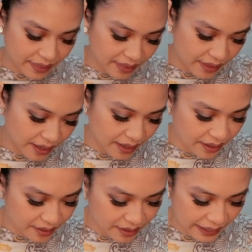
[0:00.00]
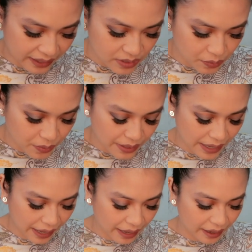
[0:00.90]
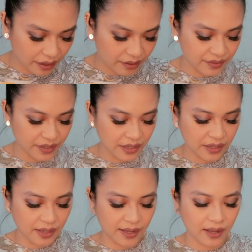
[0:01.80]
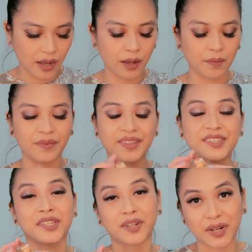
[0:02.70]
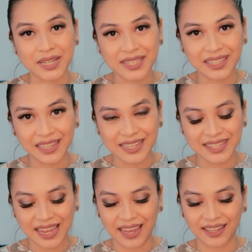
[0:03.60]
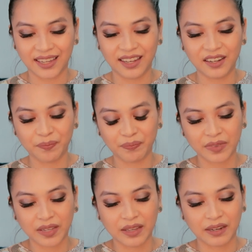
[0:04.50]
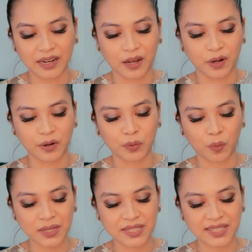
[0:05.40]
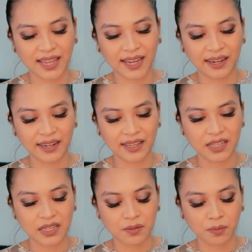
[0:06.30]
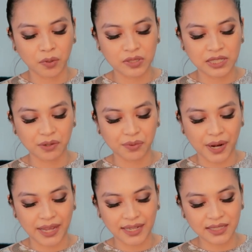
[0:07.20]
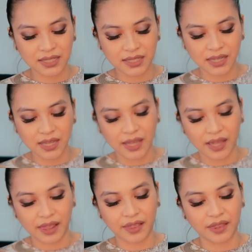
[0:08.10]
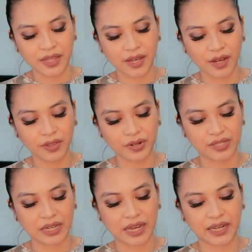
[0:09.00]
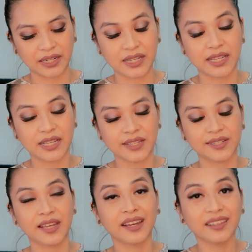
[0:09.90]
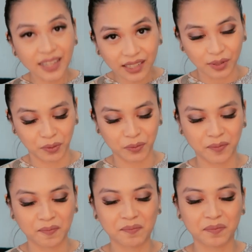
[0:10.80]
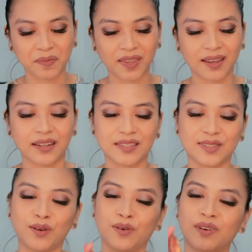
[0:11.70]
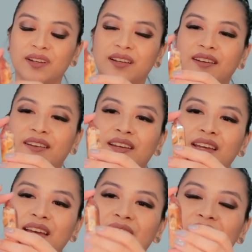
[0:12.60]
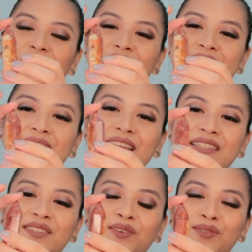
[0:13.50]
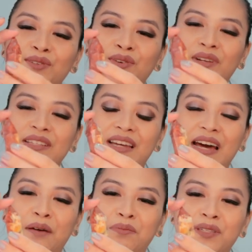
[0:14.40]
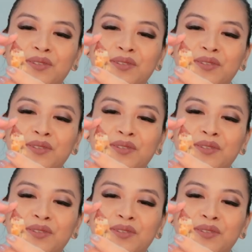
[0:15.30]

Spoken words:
And then next we have this crazy lace agate. Now one side is mostly reds and then the other side is yellow. So crazy lace is also known as a happy